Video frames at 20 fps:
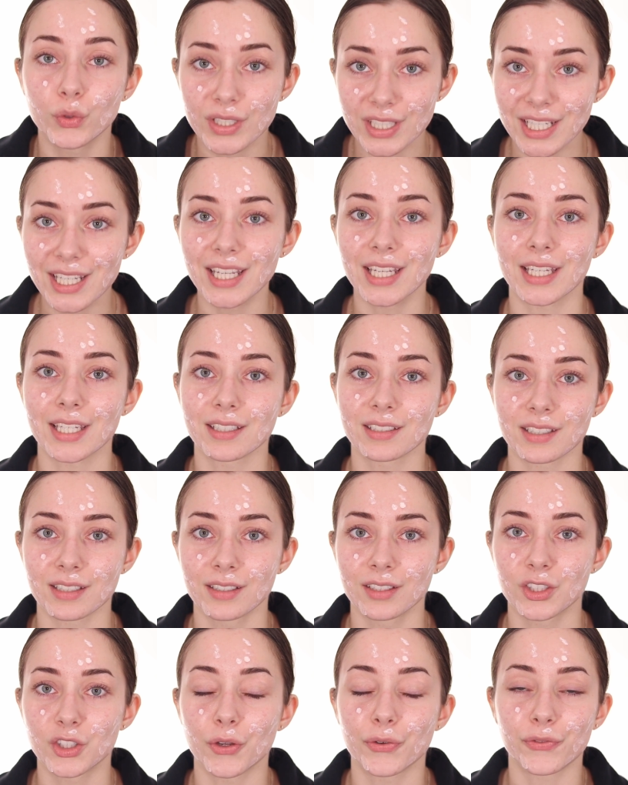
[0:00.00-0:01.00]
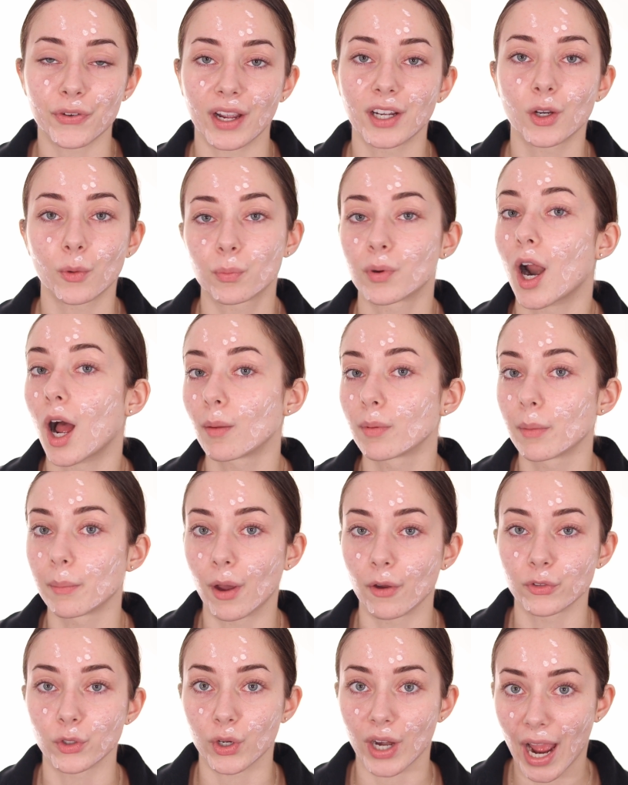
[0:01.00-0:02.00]
need to find a problem
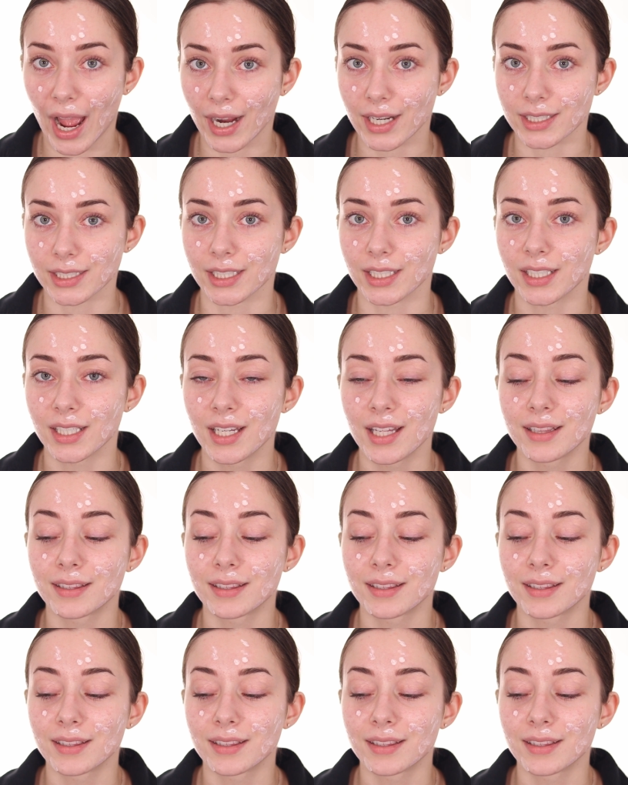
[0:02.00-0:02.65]
of your acne.